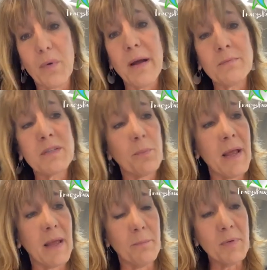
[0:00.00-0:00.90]
programs are
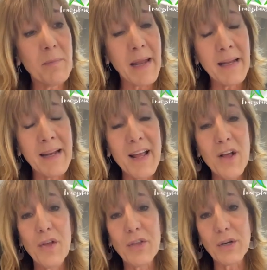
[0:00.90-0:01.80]
being implemented,
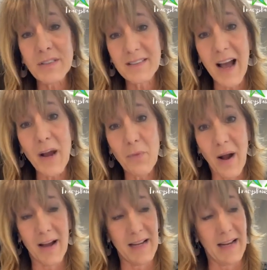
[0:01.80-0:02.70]
they're
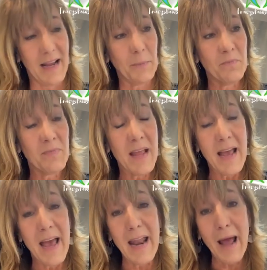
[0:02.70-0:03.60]
skyrocketing.
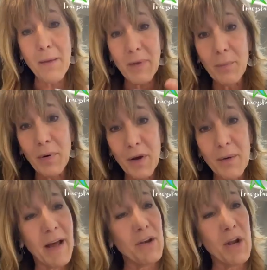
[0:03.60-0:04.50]
And I'm going to put
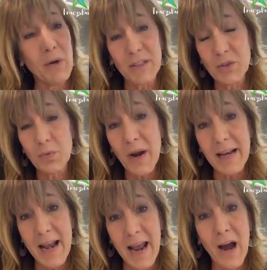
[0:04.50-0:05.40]
them on notice
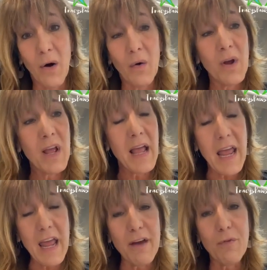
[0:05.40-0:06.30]
right now.
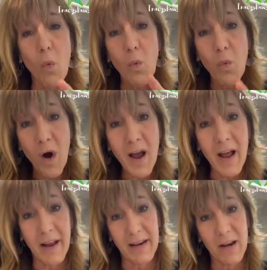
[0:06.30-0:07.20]
If
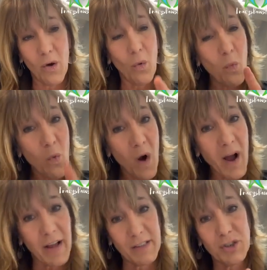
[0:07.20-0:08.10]
one
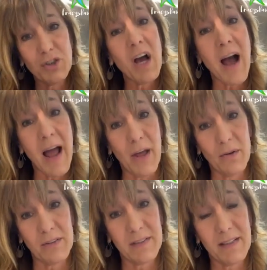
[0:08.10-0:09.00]

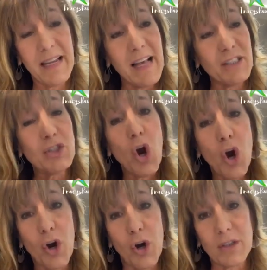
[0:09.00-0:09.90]
child gets
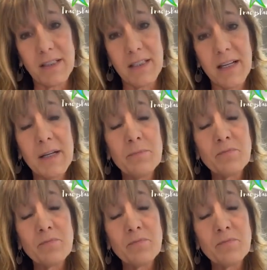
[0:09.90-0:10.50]
hurt